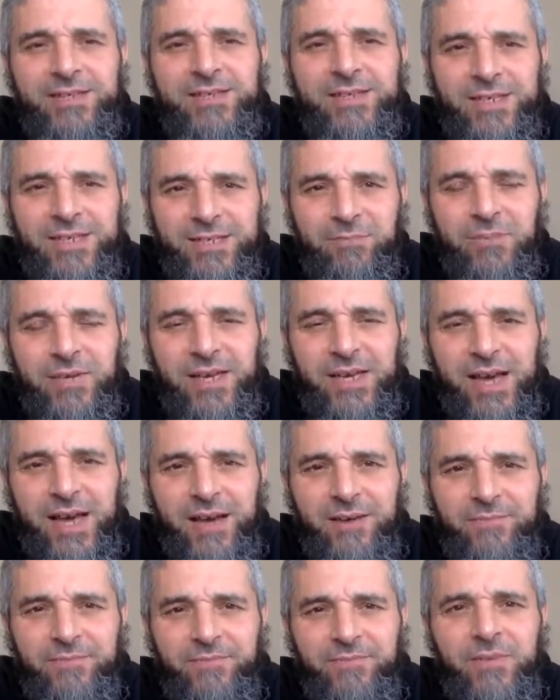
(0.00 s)
six p
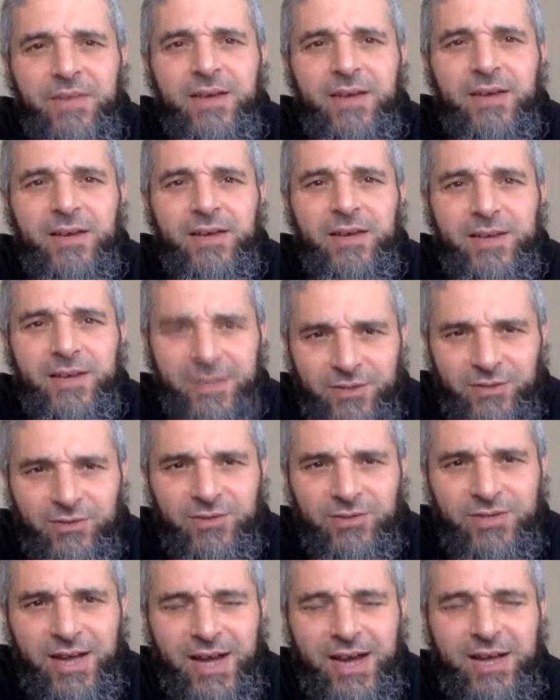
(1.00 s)
m
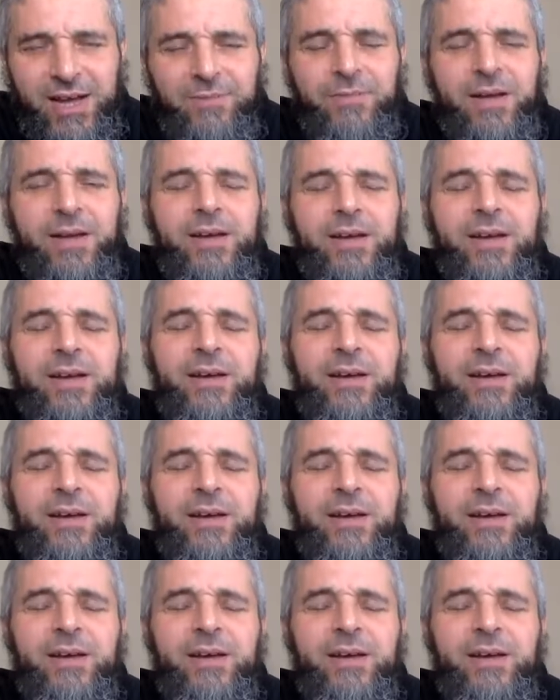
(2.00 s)
Eastern Time,